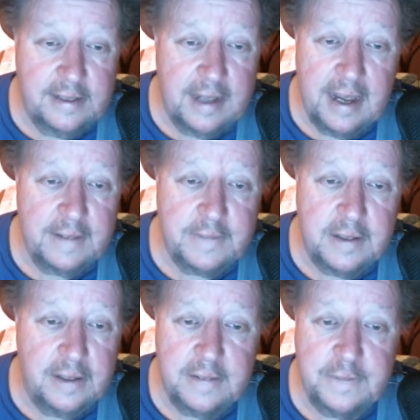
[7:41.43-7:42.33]
they have to
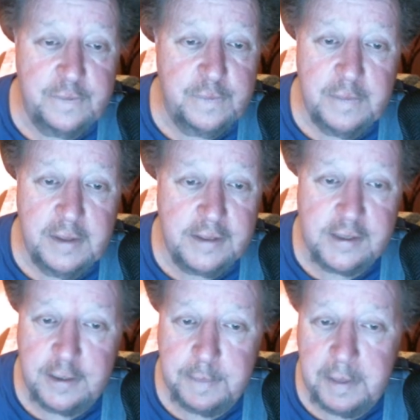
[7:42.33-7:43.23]
live in
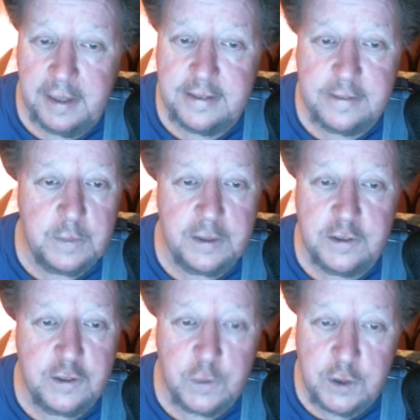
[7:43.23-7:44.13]
certain places where
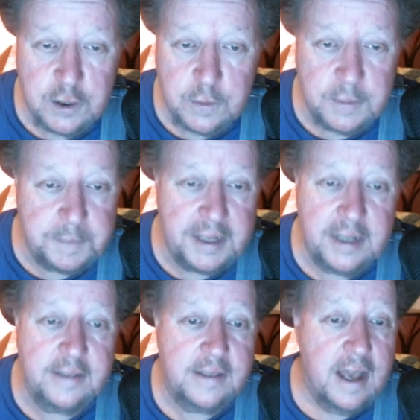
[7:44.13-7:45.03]
there's no children
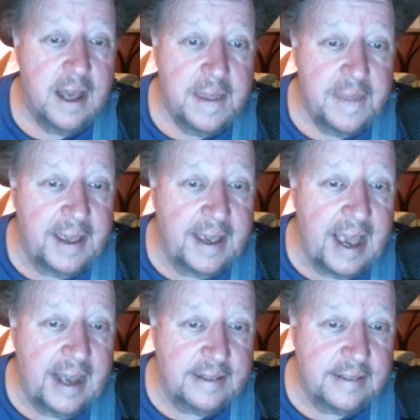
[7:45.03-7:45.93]
because they
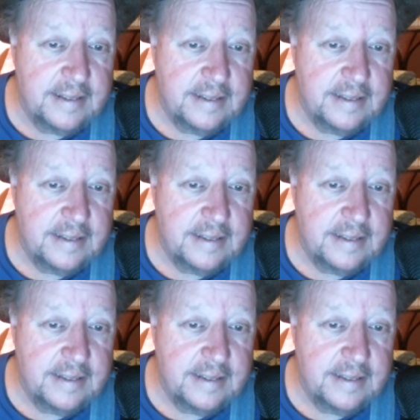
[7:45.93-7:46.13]
can't